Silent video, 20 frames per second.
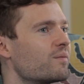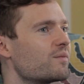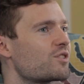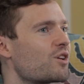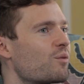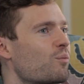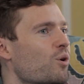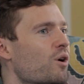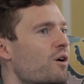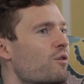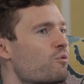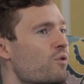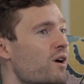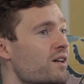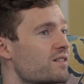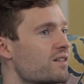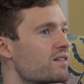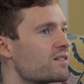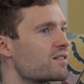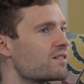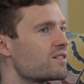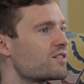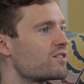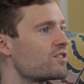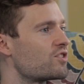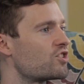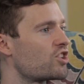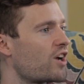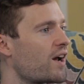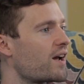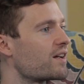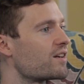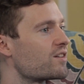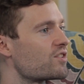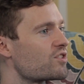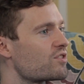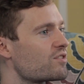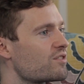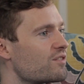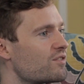somewhat a reticence to
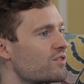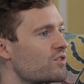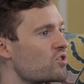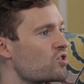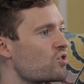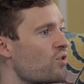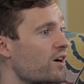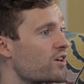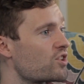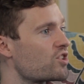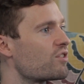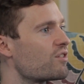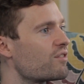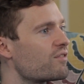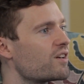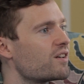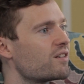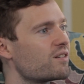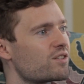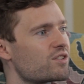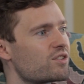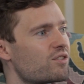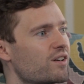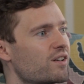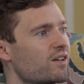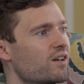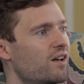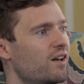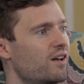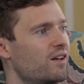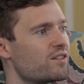change the structure of the industry.